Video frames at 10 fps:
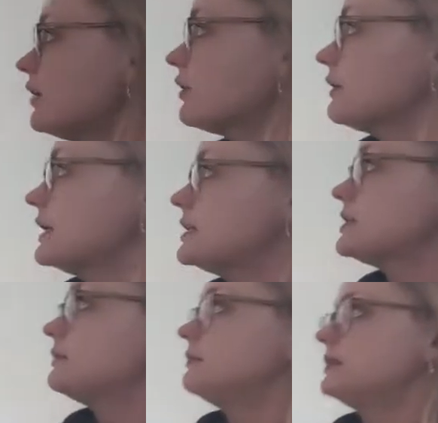
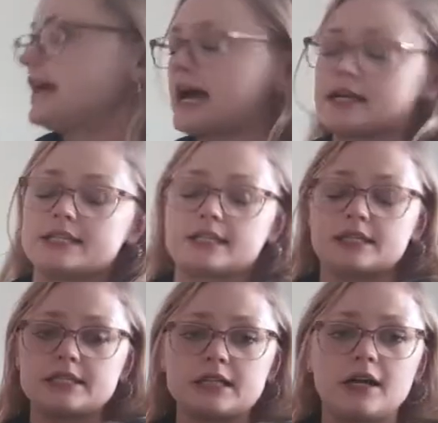increase
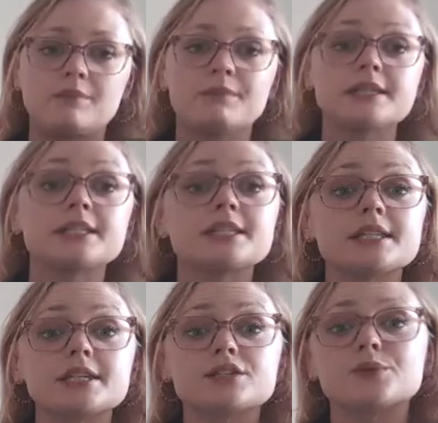taxes on
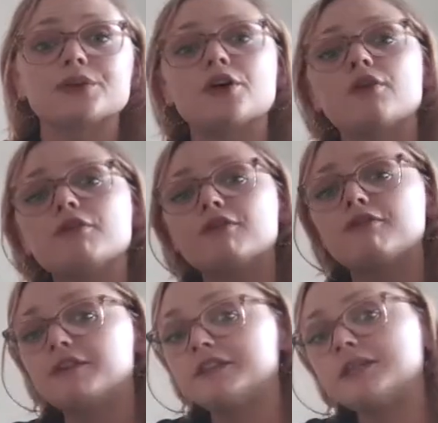businesses with over
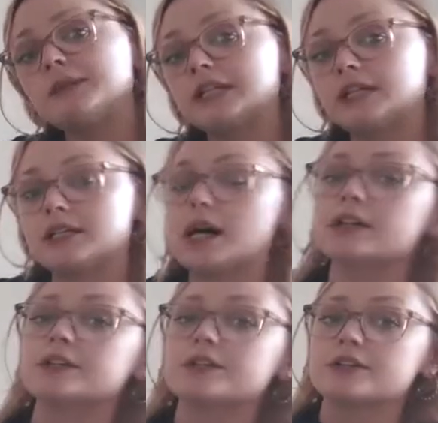$50 million
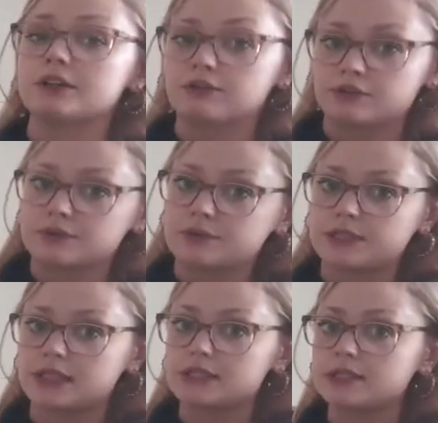in gross
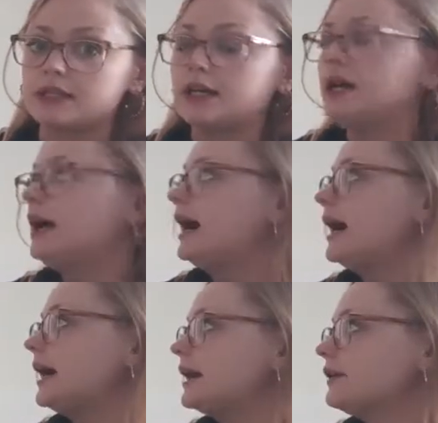receipts.
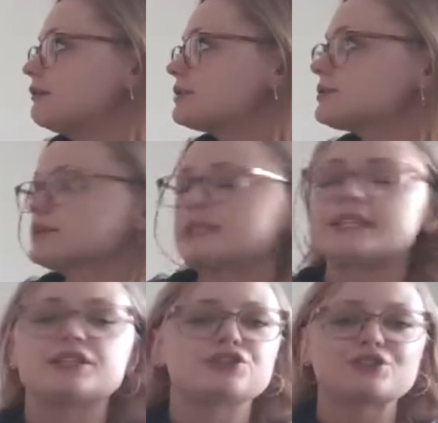Gross
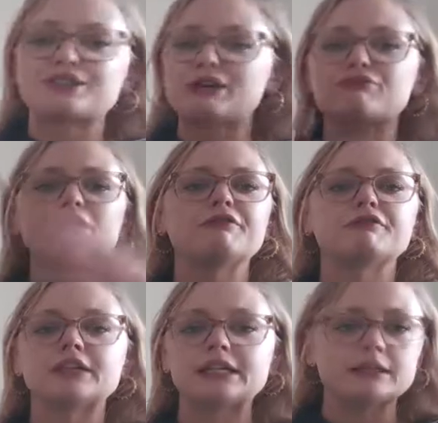receipts, just like
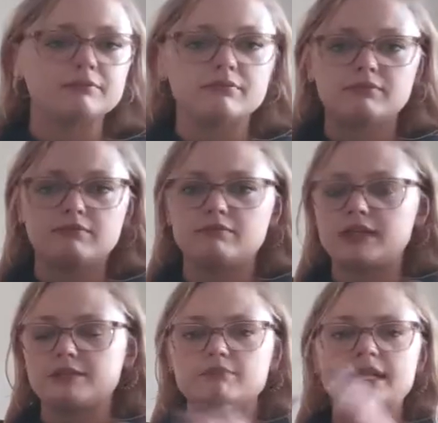roughly,
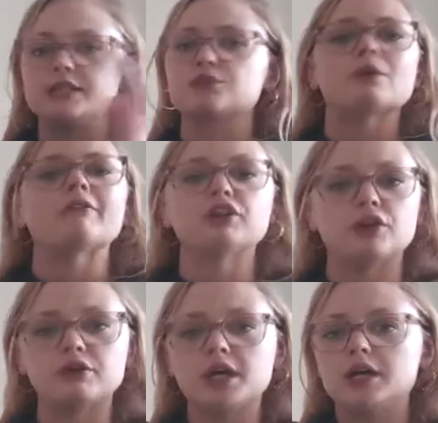it means
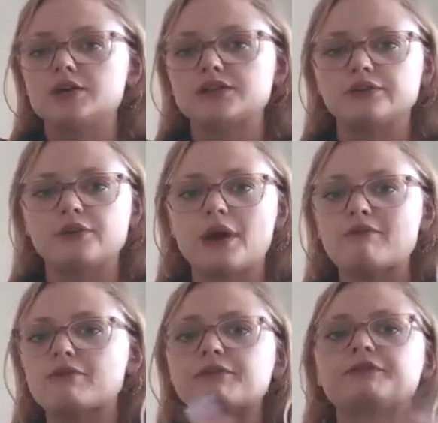revenue. So if you
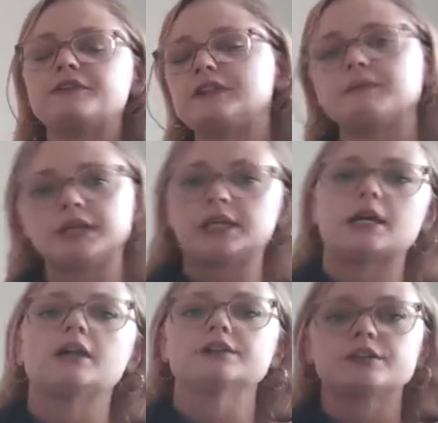have over $50 million
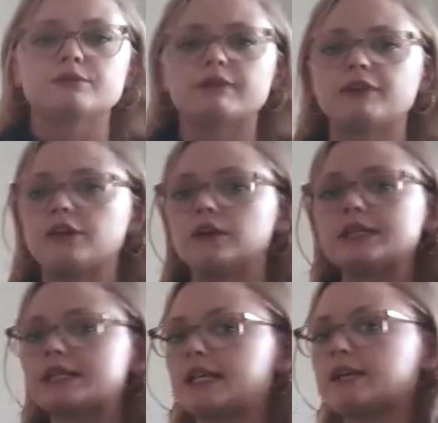in revenue
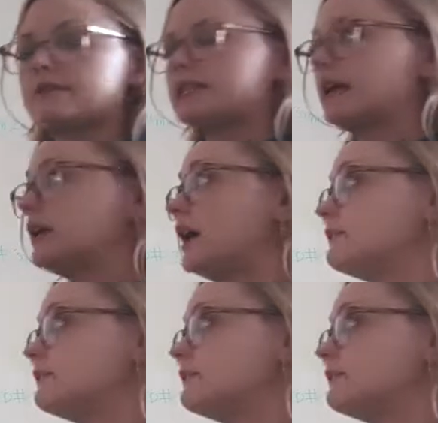in the city of San